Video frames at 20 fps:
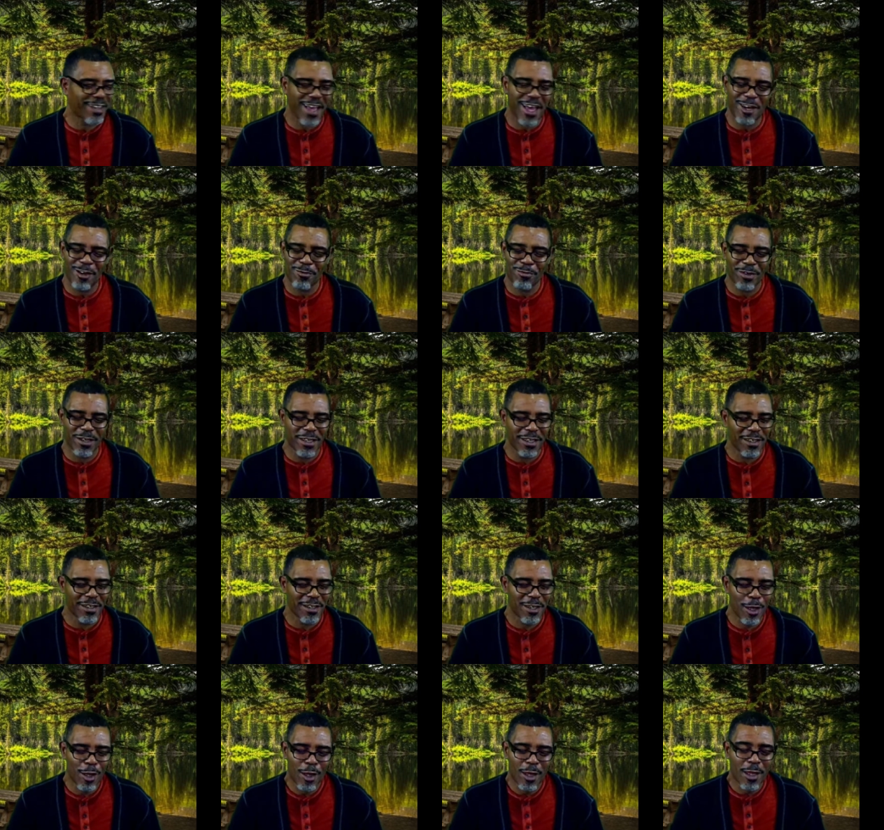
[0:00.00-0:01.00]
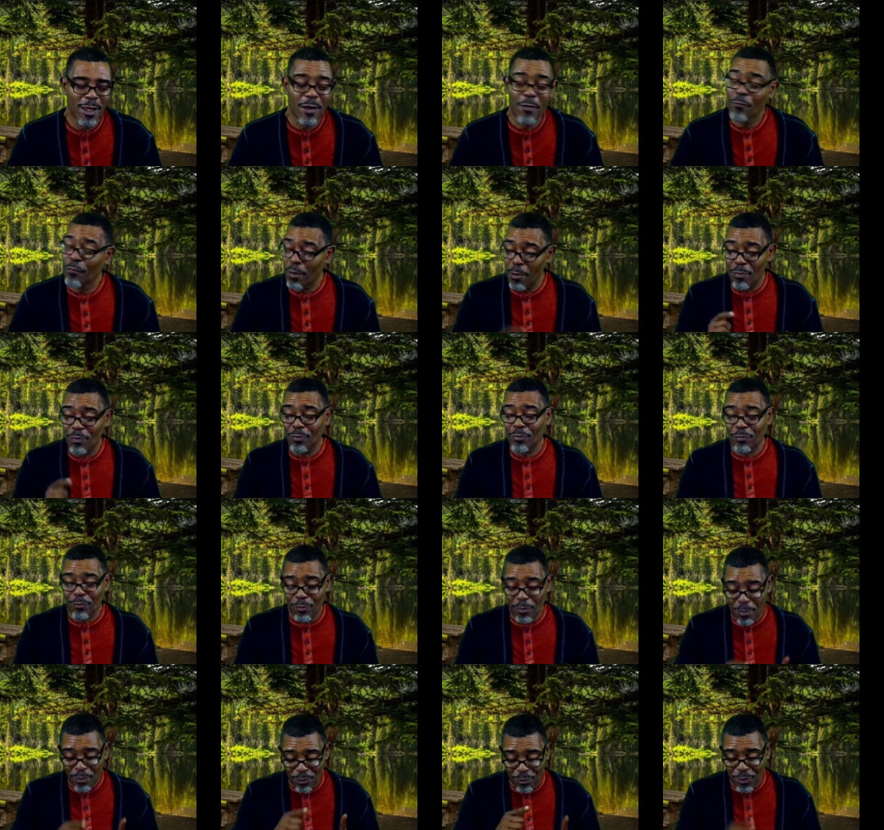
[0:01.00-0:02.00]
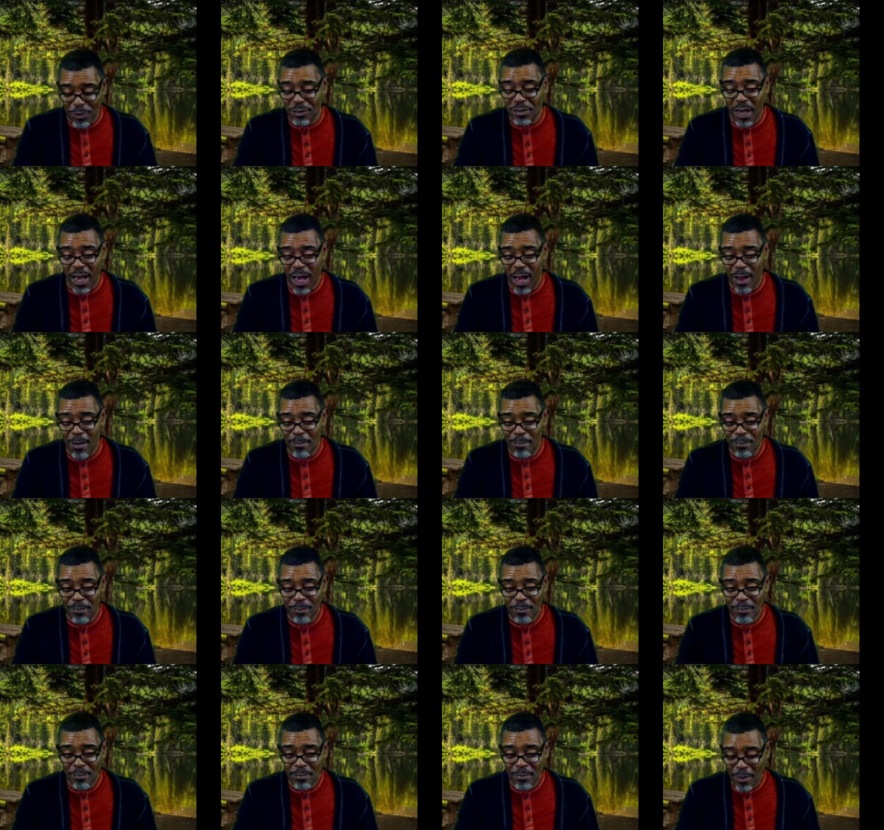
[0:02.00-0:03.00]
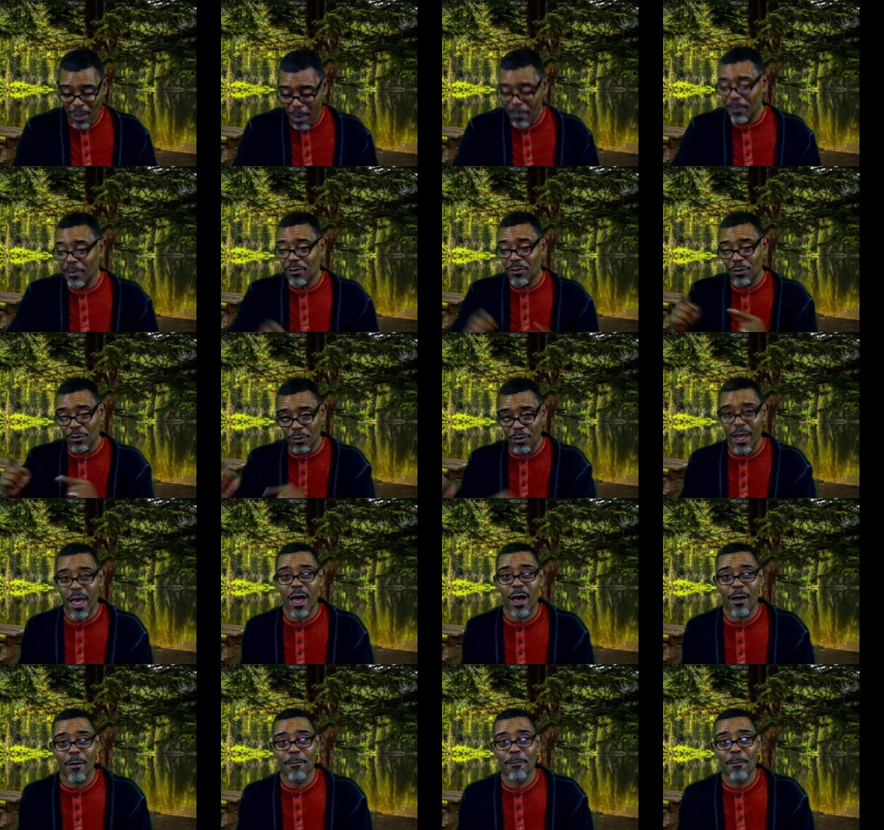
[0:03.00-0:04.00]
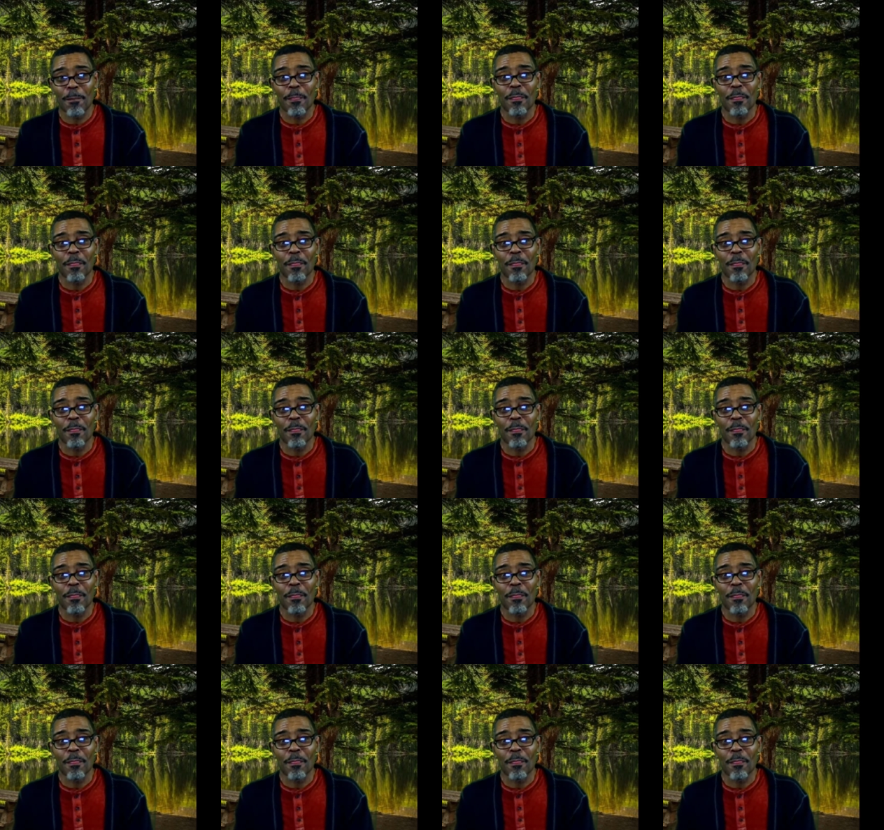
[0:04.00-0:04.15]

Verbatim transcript: Halloween from from the time up until now.